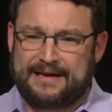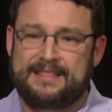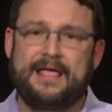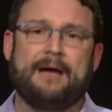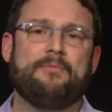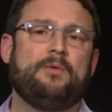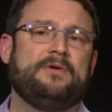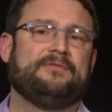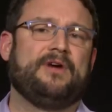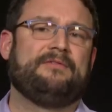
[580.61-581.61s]
in that
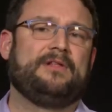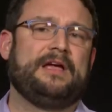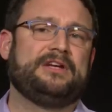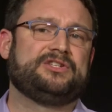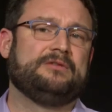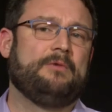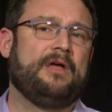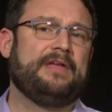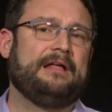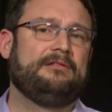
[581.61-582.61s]
moment of revelation,
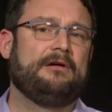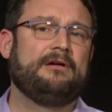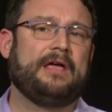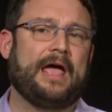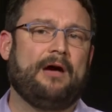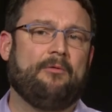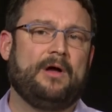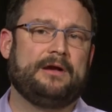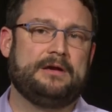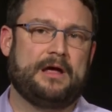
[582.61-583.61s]
while they look at
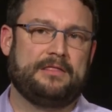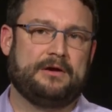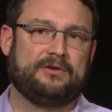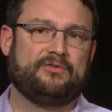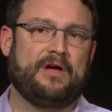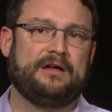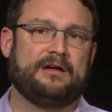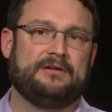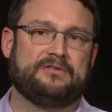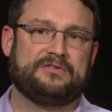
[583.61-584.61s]
one another trying
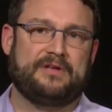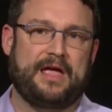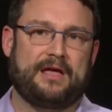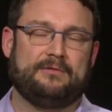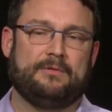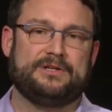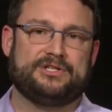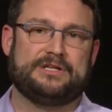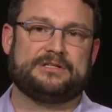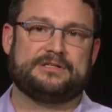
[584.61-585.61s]
to understand what
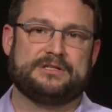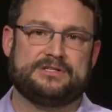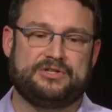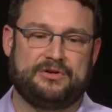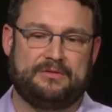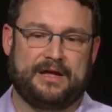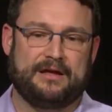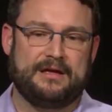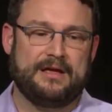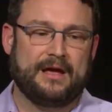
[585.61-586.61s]
Jesus is
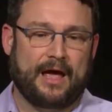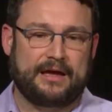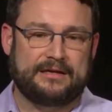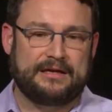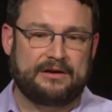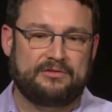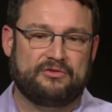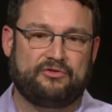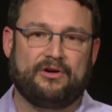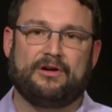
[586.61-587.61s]
doing, I can hear
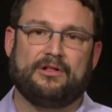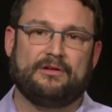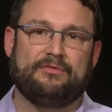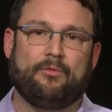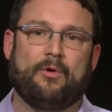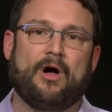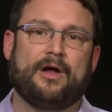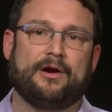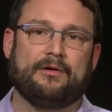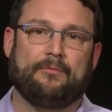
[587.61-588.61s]
the trickle of the
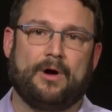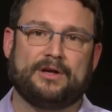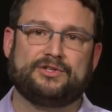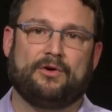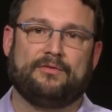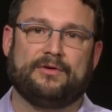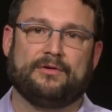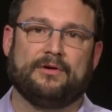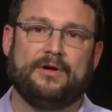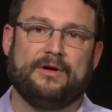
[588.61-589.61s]
water wash
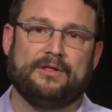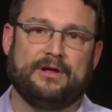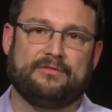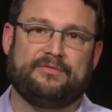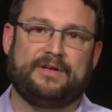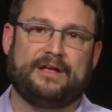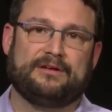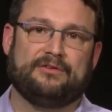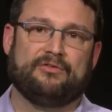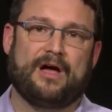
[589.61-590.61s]
over their feet
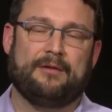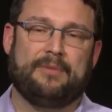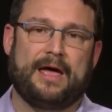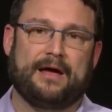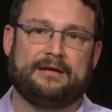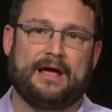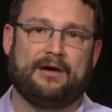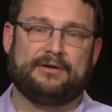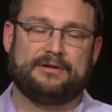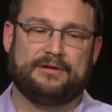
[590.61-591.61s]
and drop back
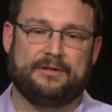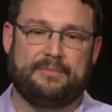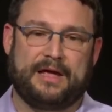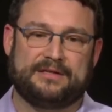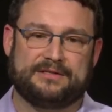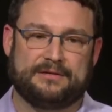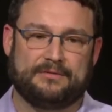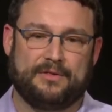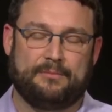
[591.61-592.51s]
down into the basin or the